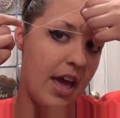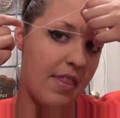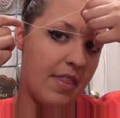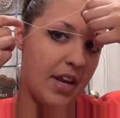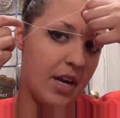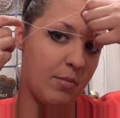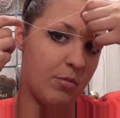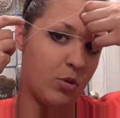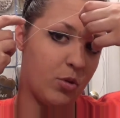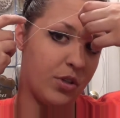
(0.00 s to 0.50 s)

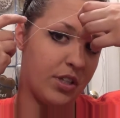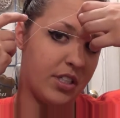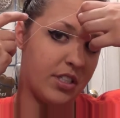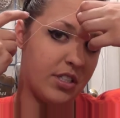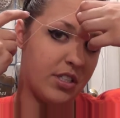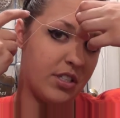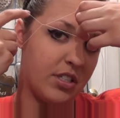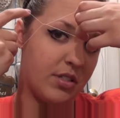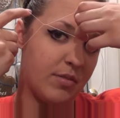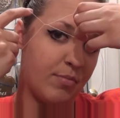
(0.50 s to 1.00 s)
and then I'm going
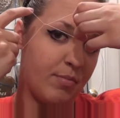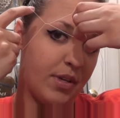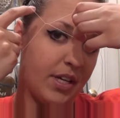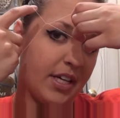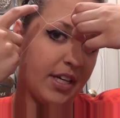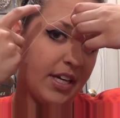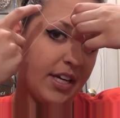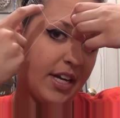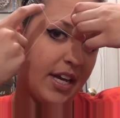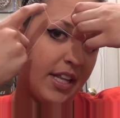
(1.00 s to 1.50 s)
to
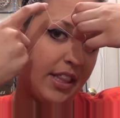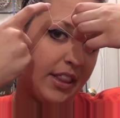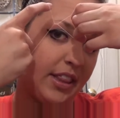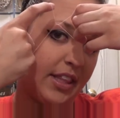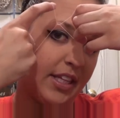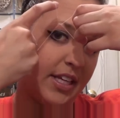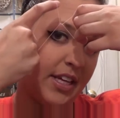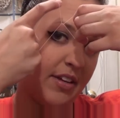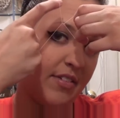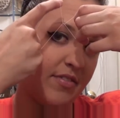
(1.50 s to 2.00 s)
begin
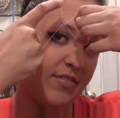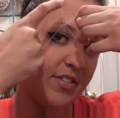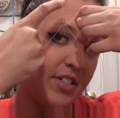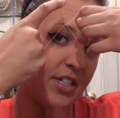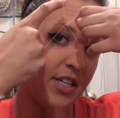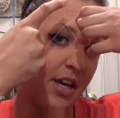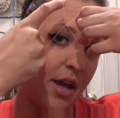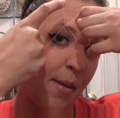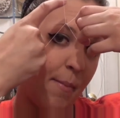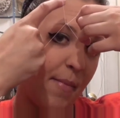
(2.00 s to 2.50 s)
and
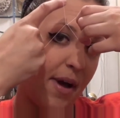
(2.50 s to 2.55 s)
lift